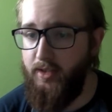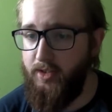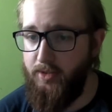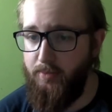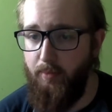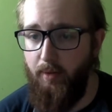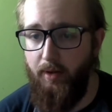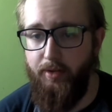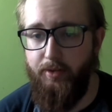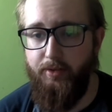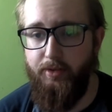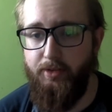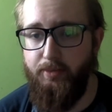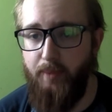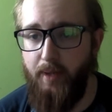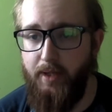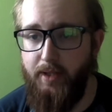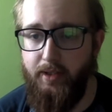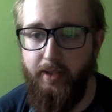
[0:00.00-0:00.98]
Sparta
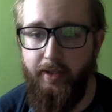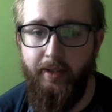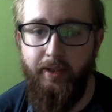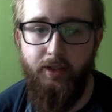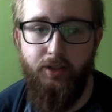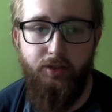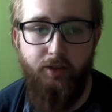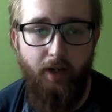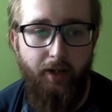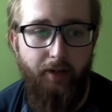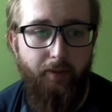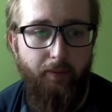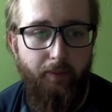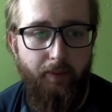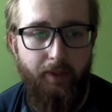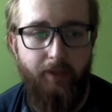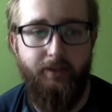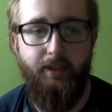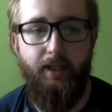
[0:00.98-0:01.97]
especially can train you
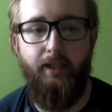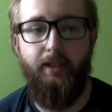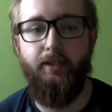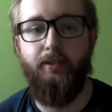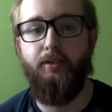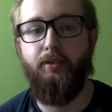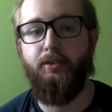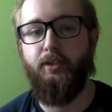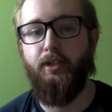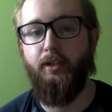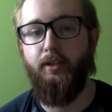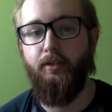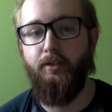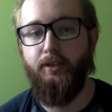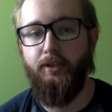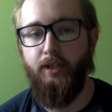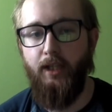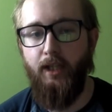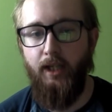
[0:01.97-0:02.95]
up in those technical
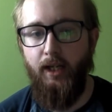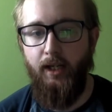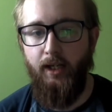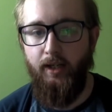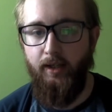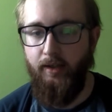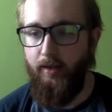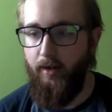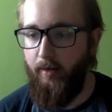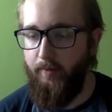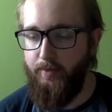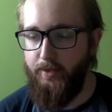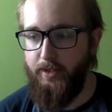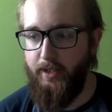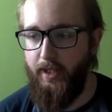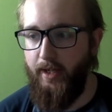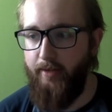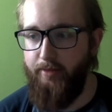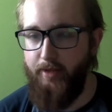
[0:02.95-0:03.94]
skills.
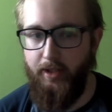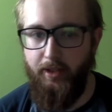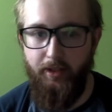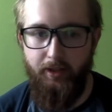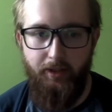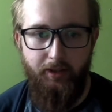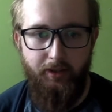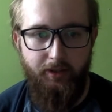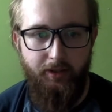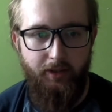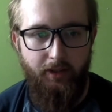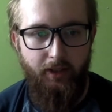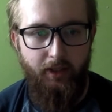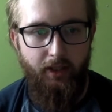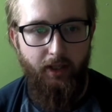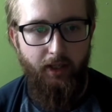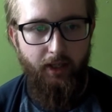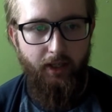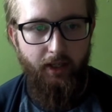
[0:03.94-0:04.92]
Obviously, having good
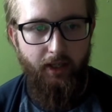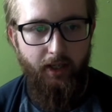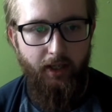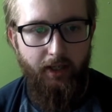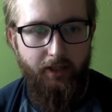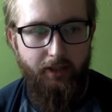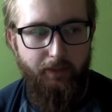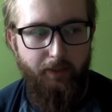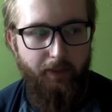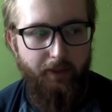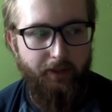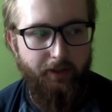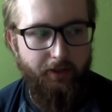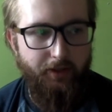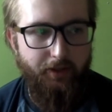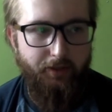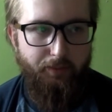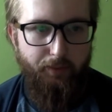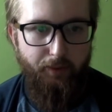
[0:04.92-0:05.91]

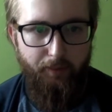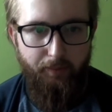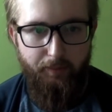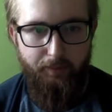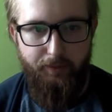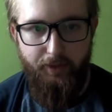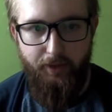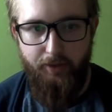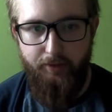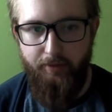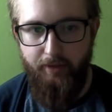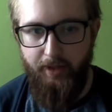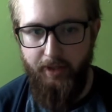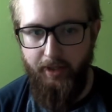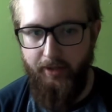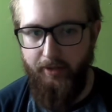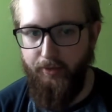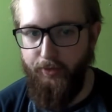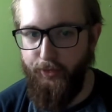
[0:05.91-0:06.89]
independence, problem
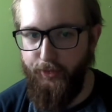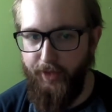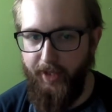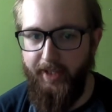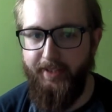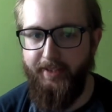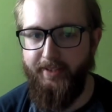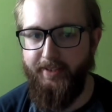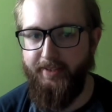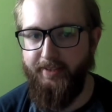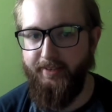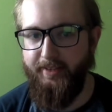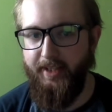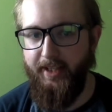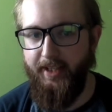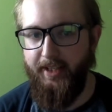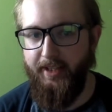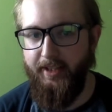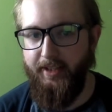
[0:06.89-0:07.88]
solving, all that's
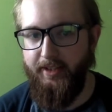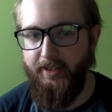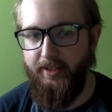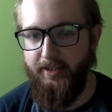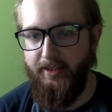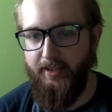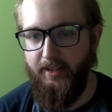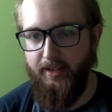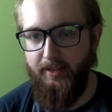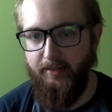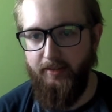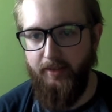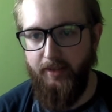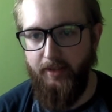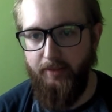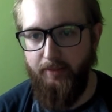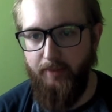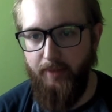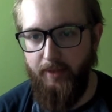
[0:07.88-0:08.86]
really good. They're a really
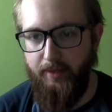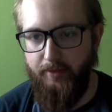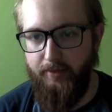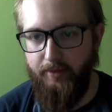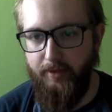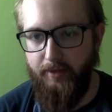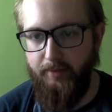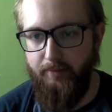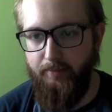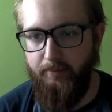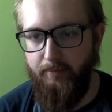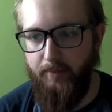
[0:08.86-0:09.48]
good benefit.